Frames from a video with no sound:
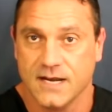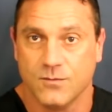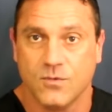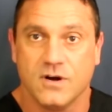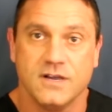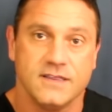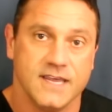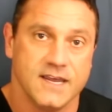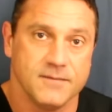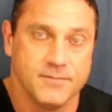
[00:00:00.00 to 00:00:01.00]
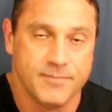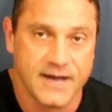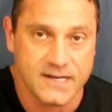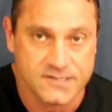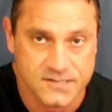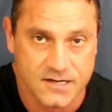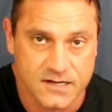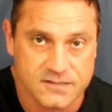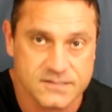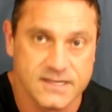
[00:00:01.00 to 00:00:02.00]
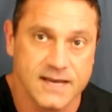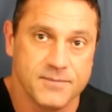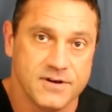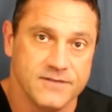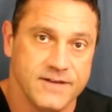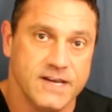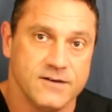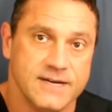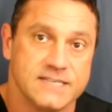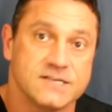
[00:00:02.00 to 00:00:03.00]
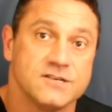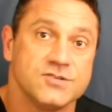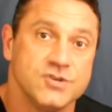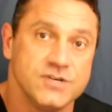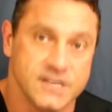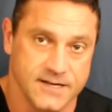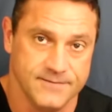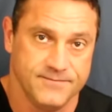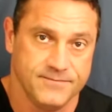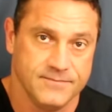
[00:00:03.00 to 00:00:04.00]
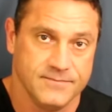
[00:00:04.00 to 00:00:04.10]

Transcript: And one of the bile salts that I put a video in is called TUDCA.